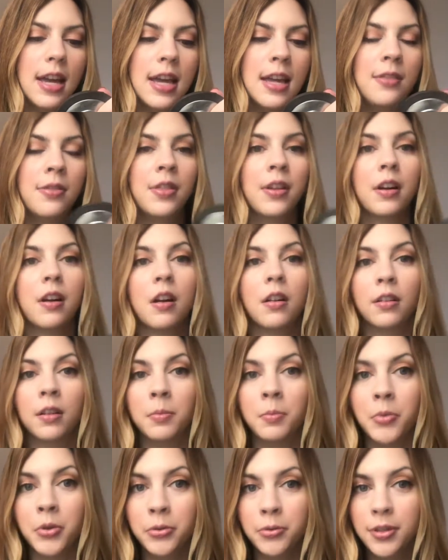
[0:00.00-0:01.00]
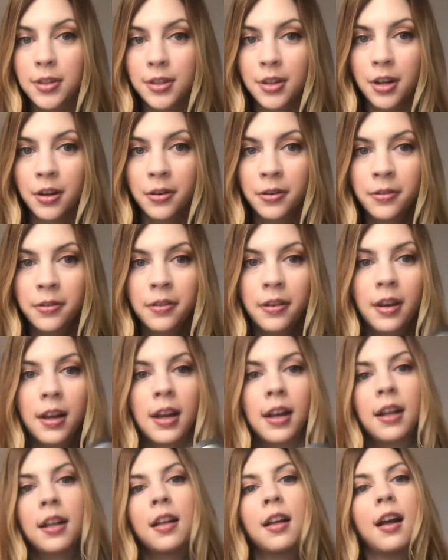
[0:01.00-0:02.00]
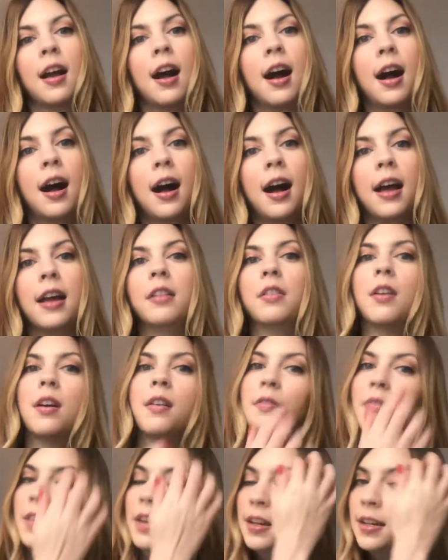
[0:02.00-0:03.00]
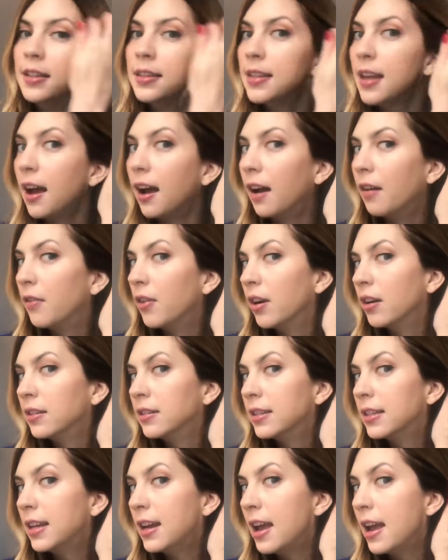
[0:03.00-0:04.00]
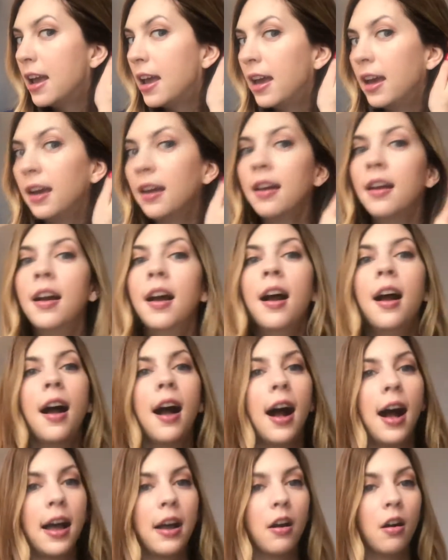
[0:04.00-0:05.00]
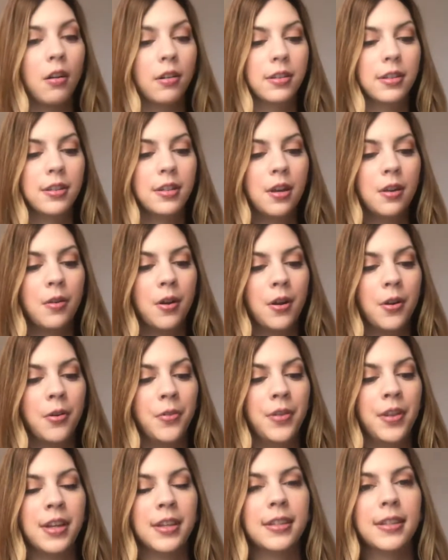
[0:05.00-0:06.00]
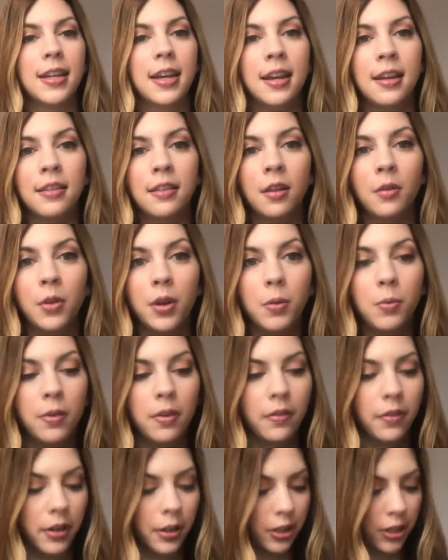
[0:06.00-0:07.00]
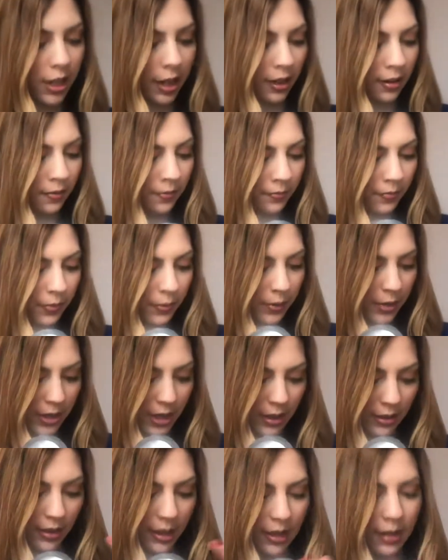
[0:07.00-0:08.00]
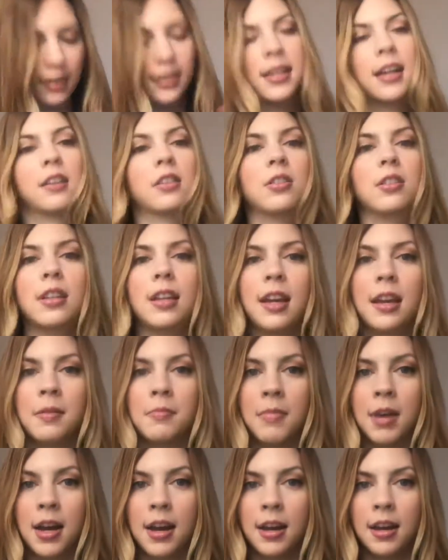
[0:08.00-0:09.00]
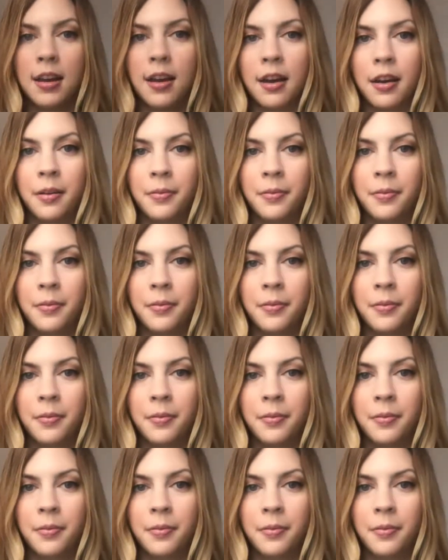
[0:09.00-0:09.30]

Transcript: in the color Moonstone. I love this. I have it on today. I also own this in the liquid version, which I think is actually in my